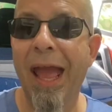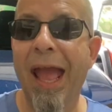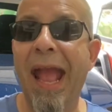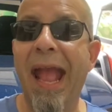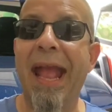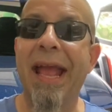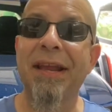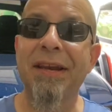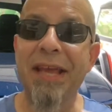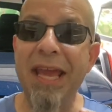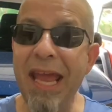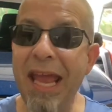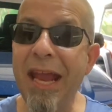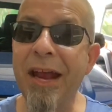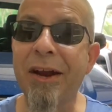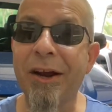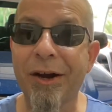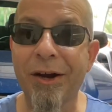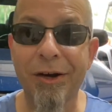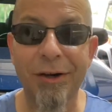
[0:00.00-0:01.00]
And
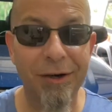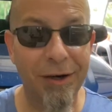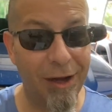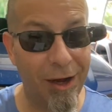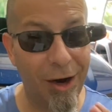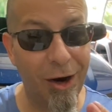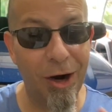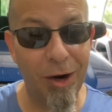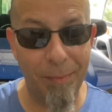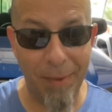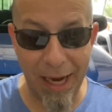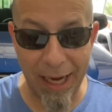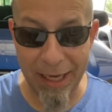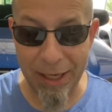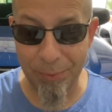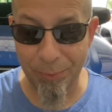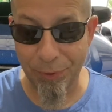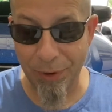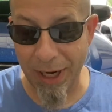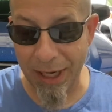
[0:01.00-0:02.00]
here are my
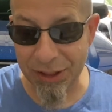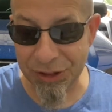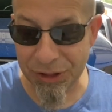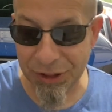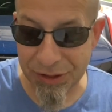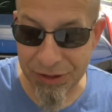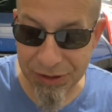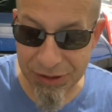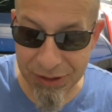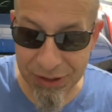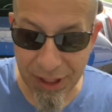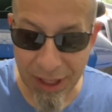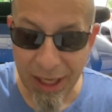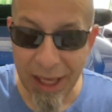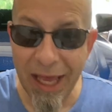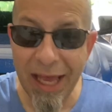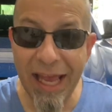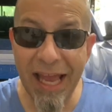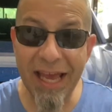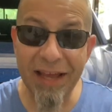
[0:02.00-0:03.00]
impressions.
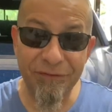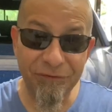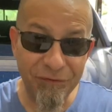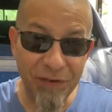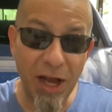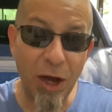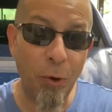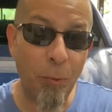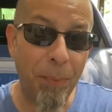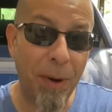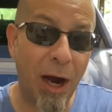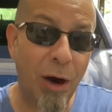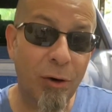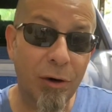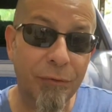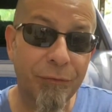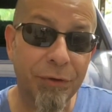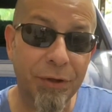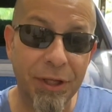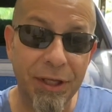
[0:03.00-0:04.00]
It felt
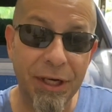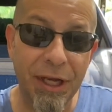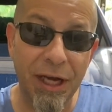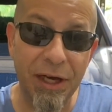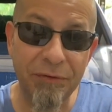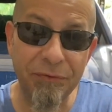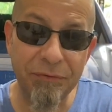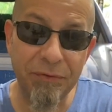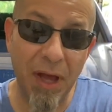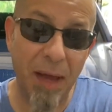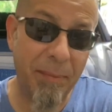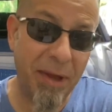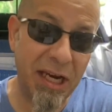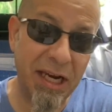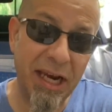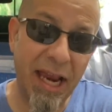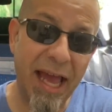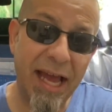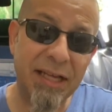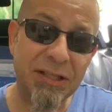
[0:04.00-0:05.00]
powerful enough. I mean,
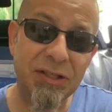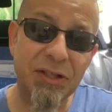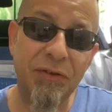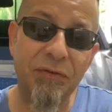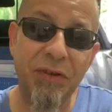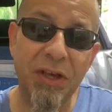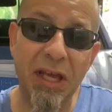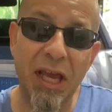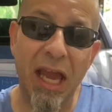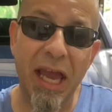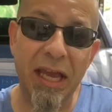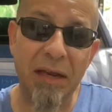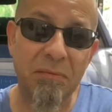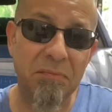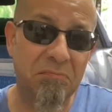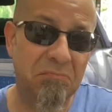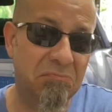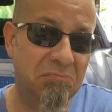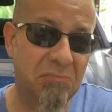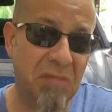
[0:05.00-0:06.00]
it has the V8
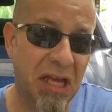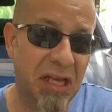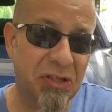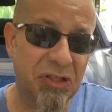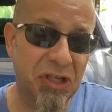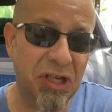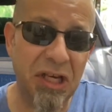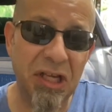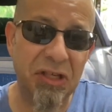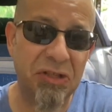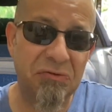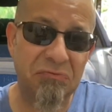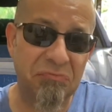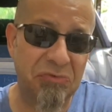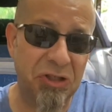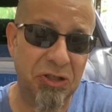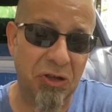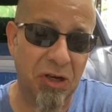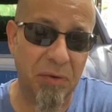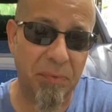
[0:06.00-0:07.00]
engine. It
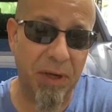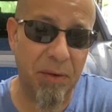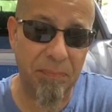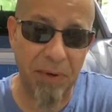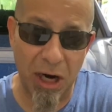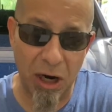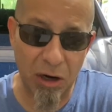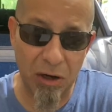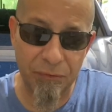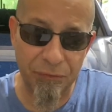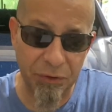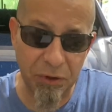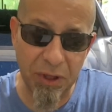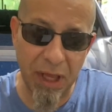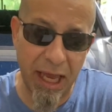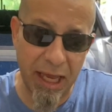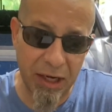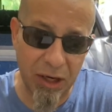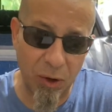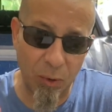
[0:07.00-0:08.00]
should have been powerful,
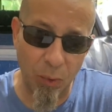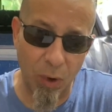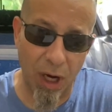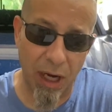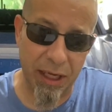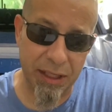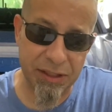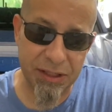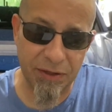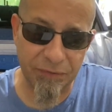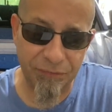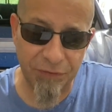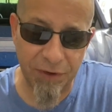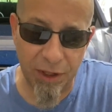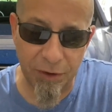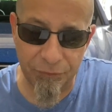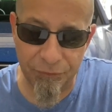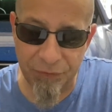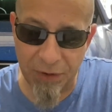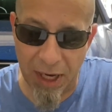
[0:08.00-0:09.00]
and it was. It
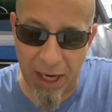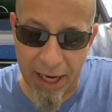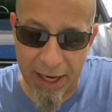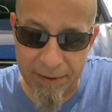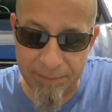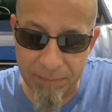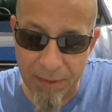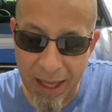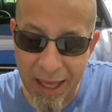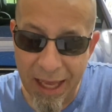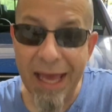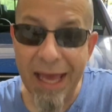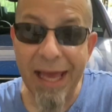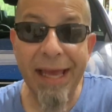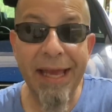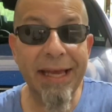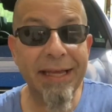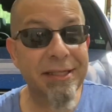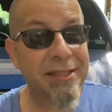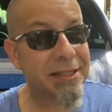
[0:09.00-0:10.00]
felt fine.
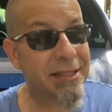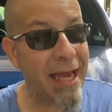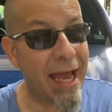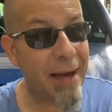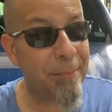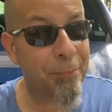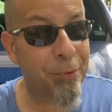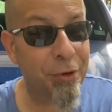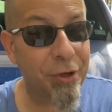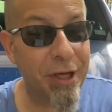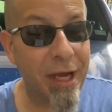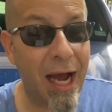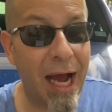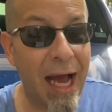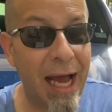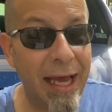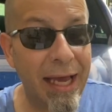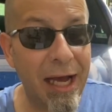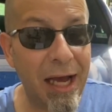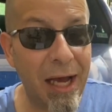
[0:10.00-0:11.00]
It sat pretty
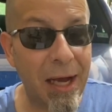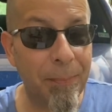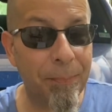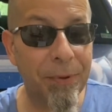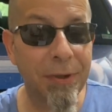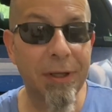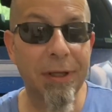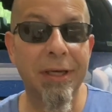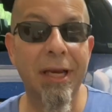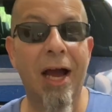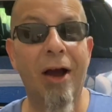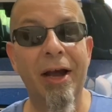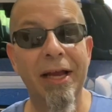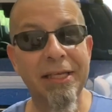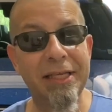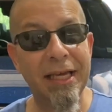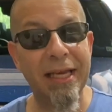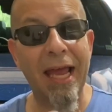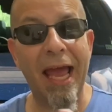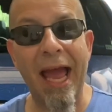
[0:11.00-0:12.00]
high up. Now I
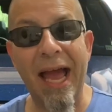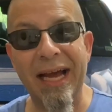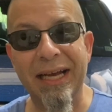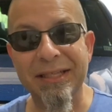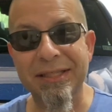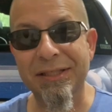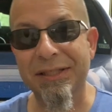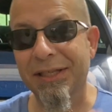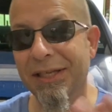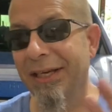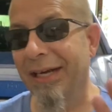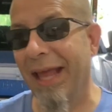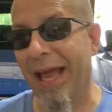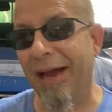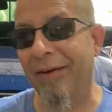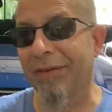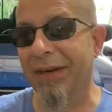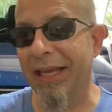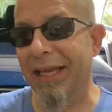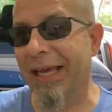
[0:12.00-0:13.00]
did ask, did it
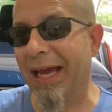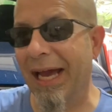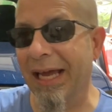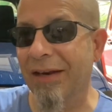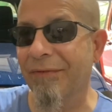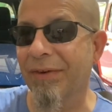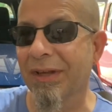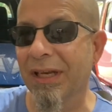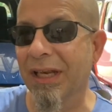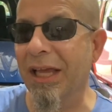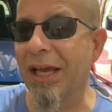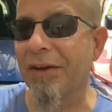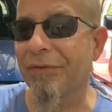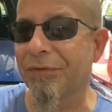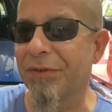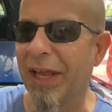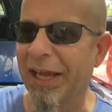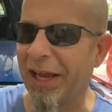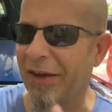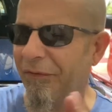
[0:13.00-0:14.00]
have any kind of a
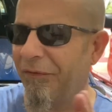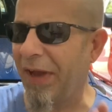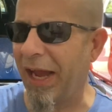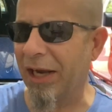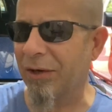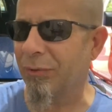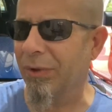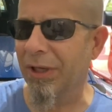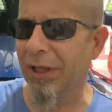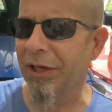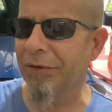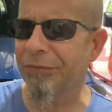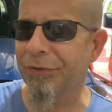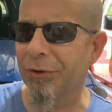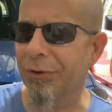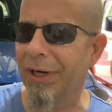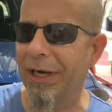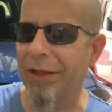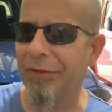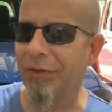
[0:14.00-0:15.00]
lift, like a factory lift
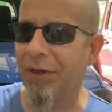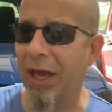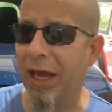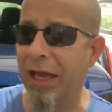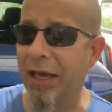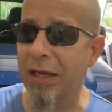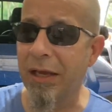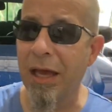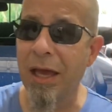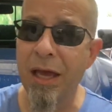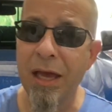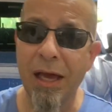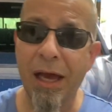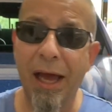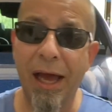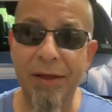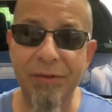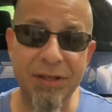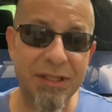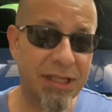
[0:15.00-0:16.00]
or anything?
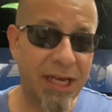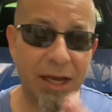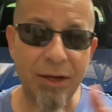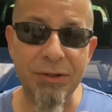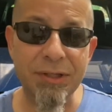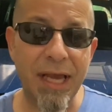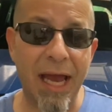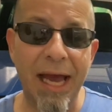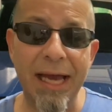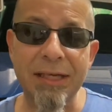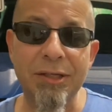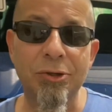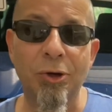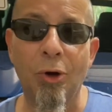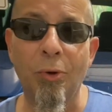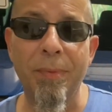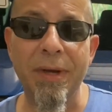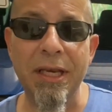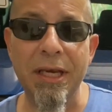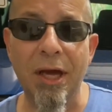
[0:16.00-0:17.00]
The sales guy
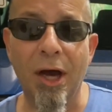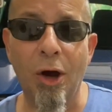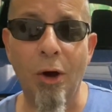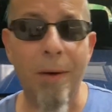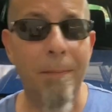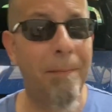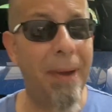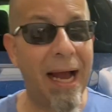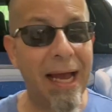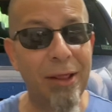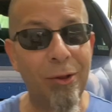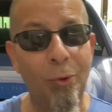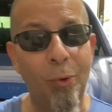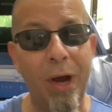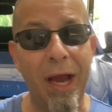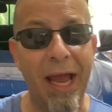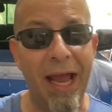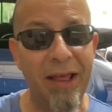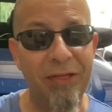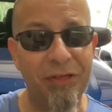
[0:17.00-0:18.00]
told me no. And by the
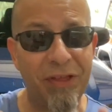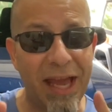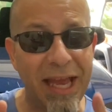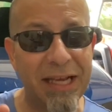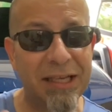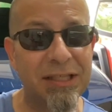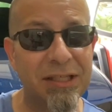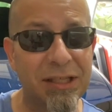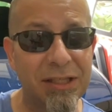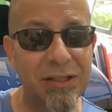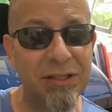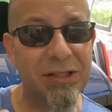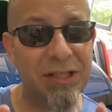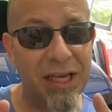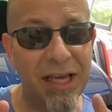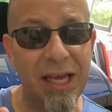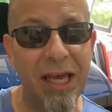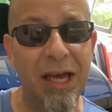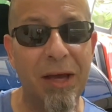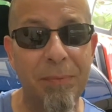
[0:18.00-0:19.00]
way, thanks
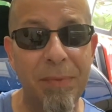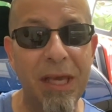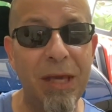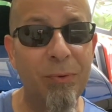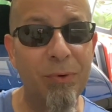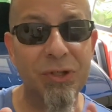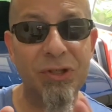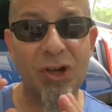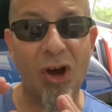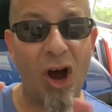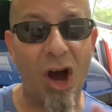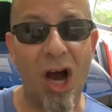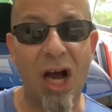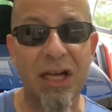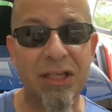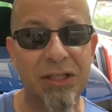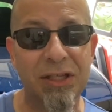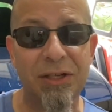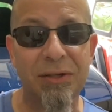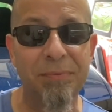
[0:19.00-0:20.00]
to him, he was
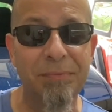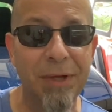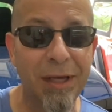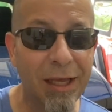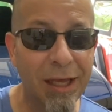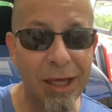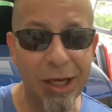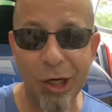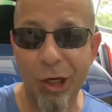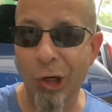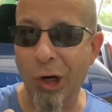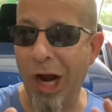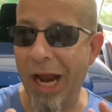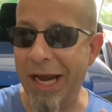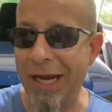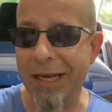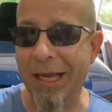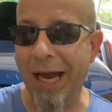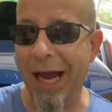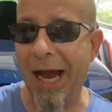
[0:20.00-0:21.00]
awesome.
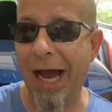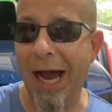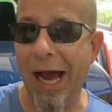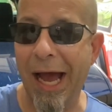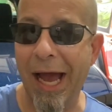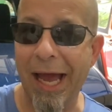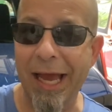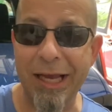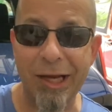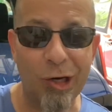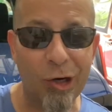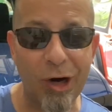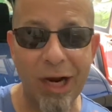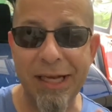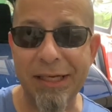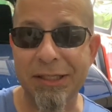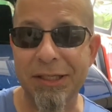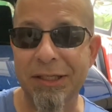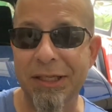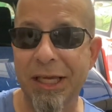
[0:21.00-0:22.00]
Great guy,
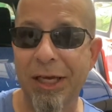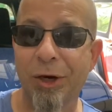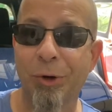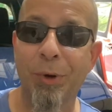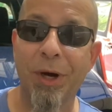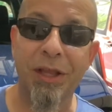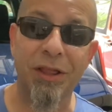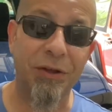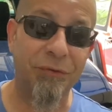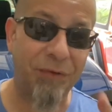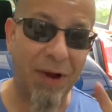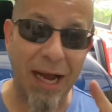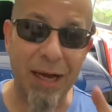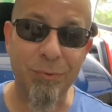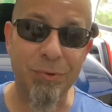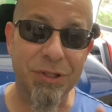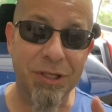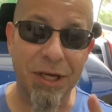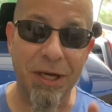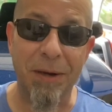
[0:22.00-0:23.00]
great to deal with. If I
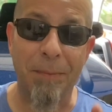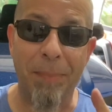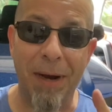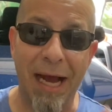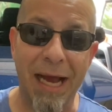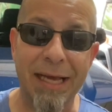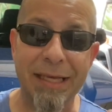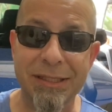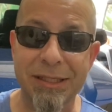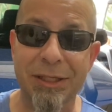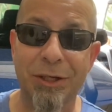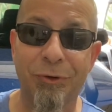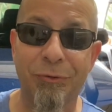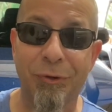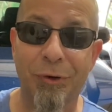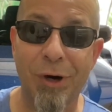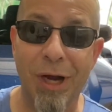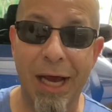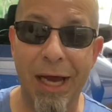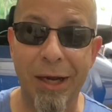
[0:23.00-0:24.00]
was gonna buy a
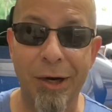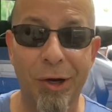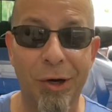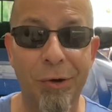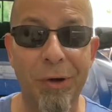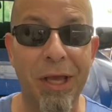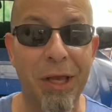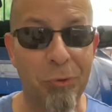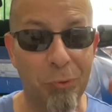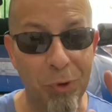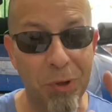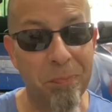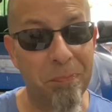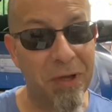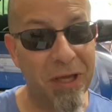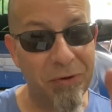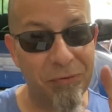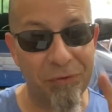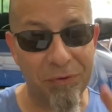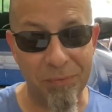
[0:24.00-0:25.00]
Silverado, it would
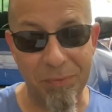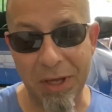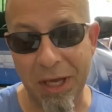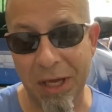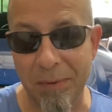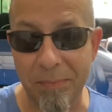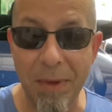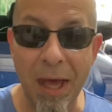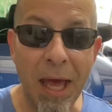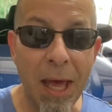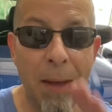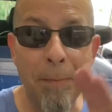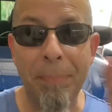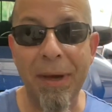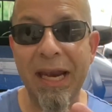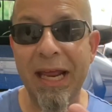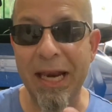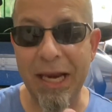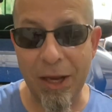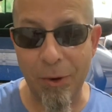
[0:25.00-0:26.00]
be from him.
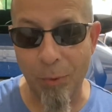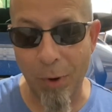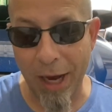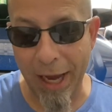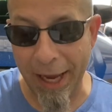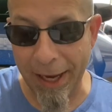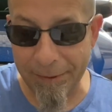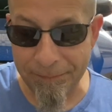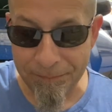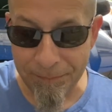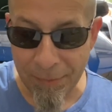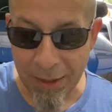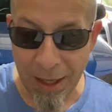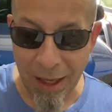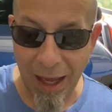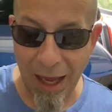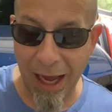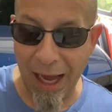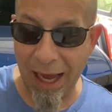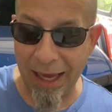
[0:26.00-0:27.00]
But anyway,
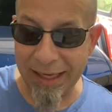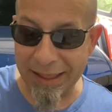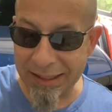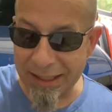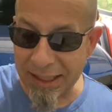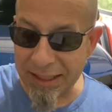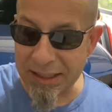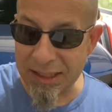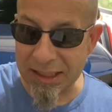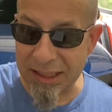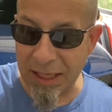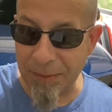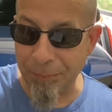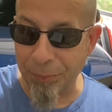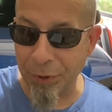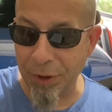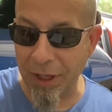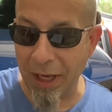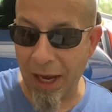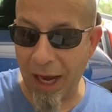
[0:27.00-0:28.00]
it did sit
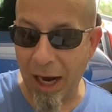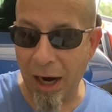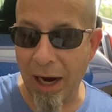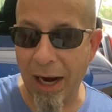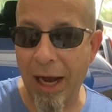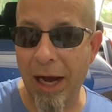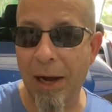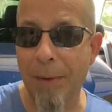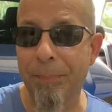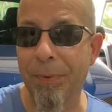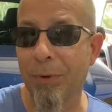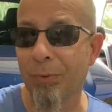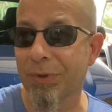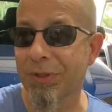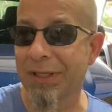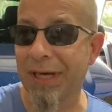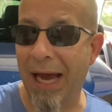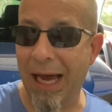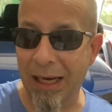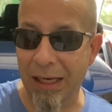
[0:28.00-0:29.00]
pretty high up. It
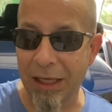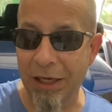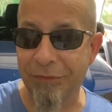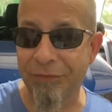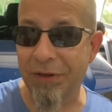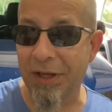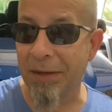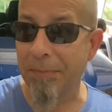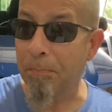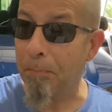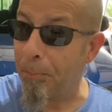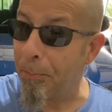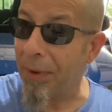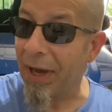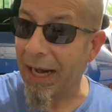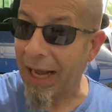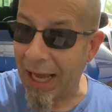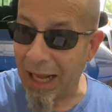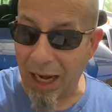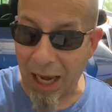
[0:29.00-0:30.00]
was not lifted,
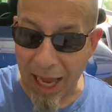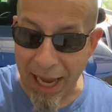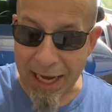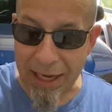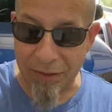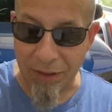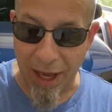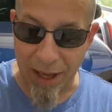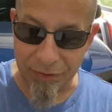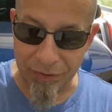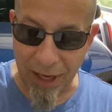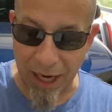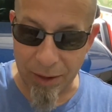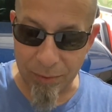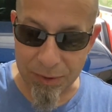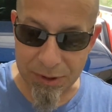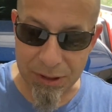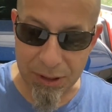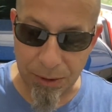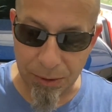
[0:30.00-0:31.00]
but I like that. That
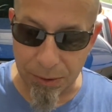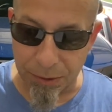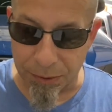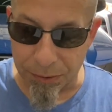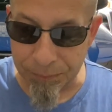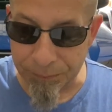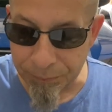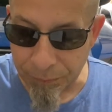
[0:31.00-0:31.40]
was cool.